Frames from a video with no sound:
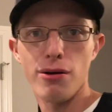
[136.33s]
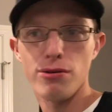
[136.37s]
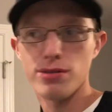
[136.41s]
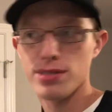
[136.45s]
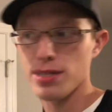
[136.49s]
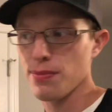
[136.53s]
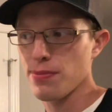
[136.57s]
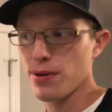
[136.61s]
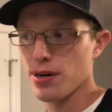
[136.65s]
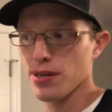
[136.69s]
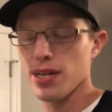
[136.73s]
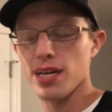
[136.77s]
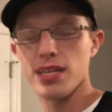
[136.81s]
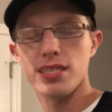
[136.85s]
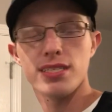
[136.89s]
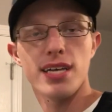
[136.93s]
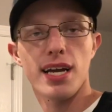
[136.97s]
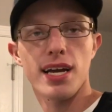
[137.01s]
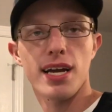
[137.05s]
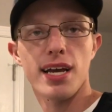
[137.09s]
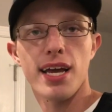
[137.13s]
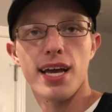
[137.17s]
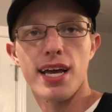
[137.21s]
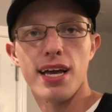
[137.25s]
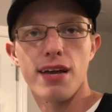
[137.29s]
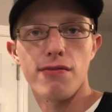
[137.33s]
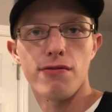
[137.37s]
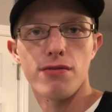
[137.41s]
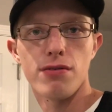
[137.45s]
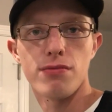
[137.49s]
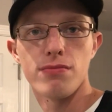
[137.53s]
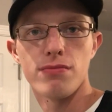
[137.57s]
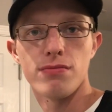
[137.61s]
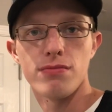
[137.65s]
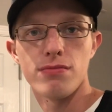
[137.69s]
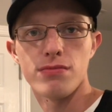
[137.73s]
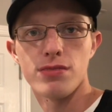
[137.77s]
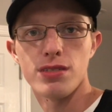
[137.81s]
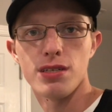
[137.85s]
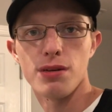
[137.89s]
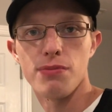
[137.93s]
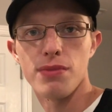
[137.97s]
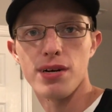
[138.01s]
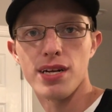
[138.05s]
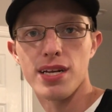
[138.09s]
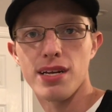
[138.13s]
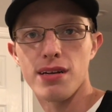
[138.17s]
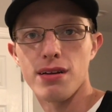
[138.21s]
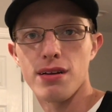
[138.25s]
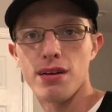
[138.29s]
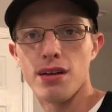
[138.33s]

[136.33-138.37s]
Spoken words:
which I bought that secondhand from somebody.